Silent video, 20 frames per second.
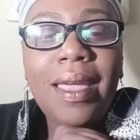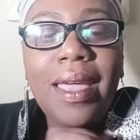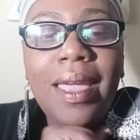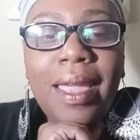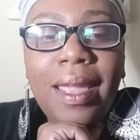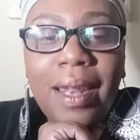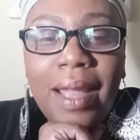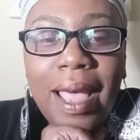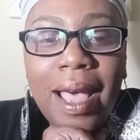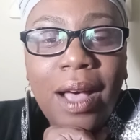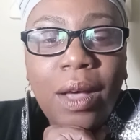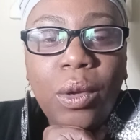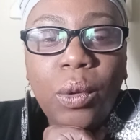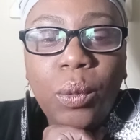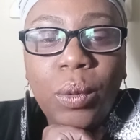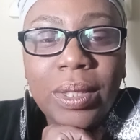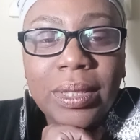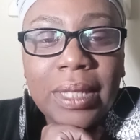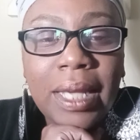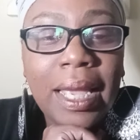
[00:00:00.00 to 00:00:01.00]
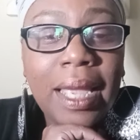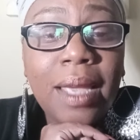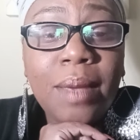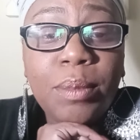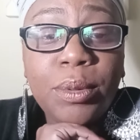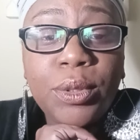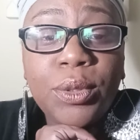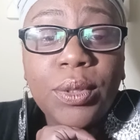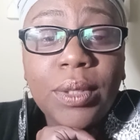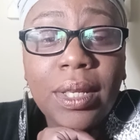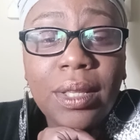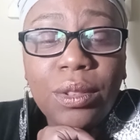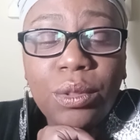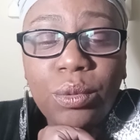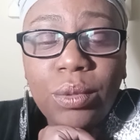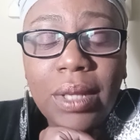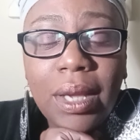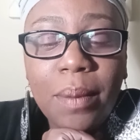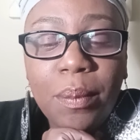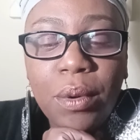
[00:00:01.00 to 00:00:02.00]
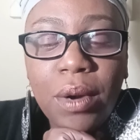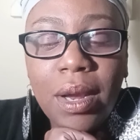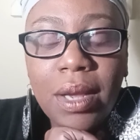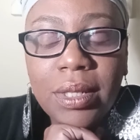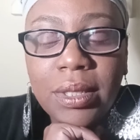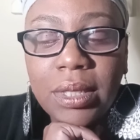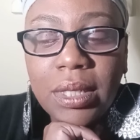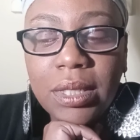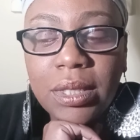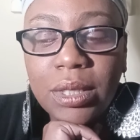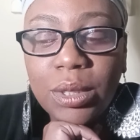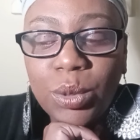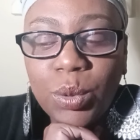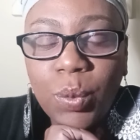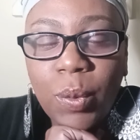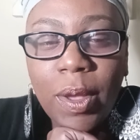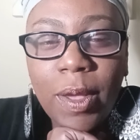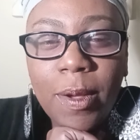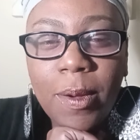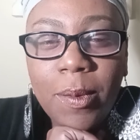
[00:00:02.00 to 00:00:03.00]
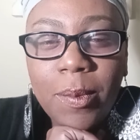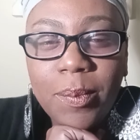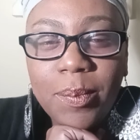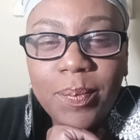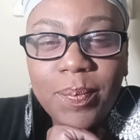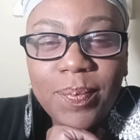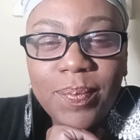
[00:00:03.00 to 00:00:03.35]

And how was I able to get through that process as well?